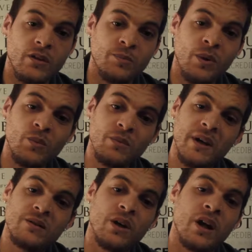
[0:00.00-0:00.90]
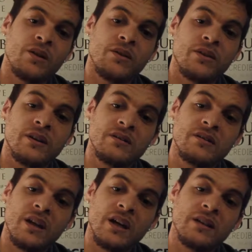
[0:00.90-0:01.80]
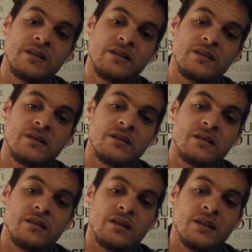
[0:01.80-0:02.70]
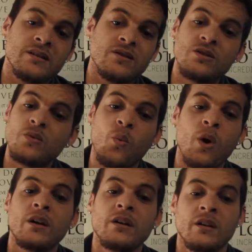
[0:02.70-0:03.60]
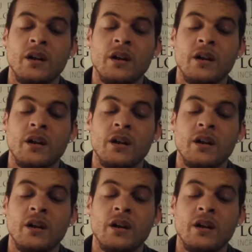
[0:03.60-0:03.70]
The problem with mental health is that it isn't just one